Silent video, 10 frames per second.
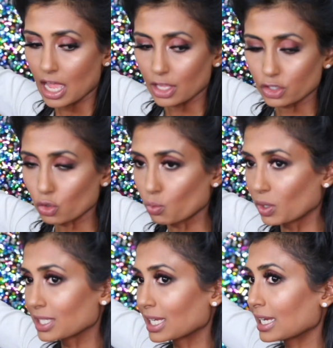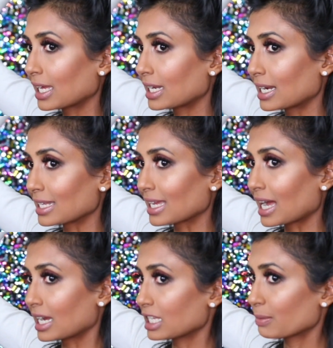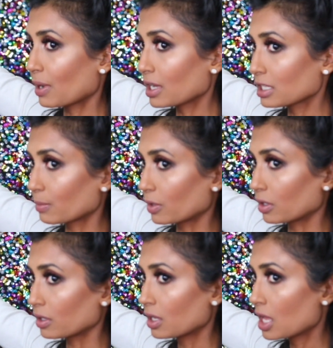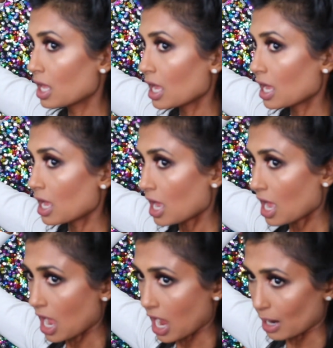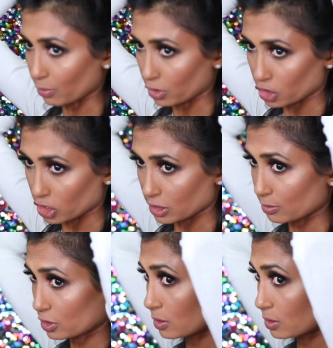And so once I get it as high as possible, I'm going to just